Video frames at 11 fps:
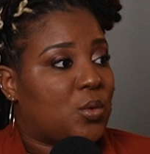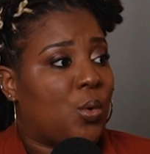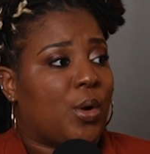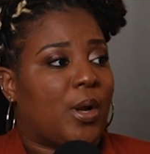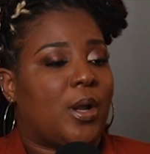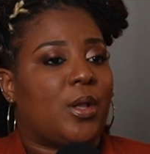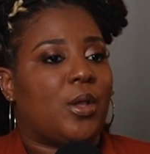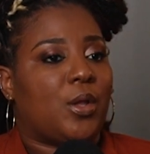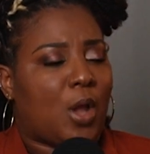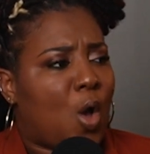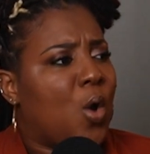or
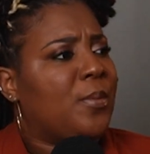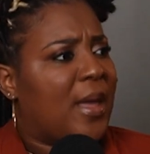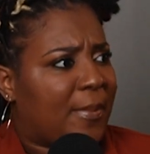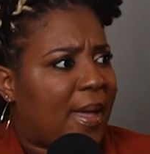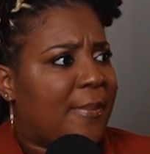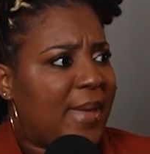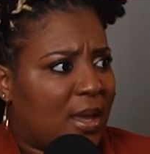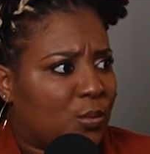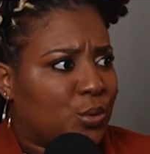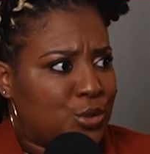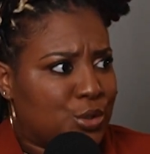hope that my
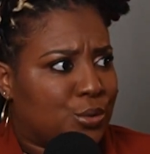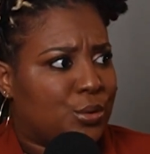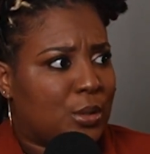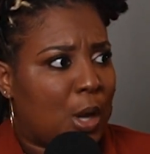man would do.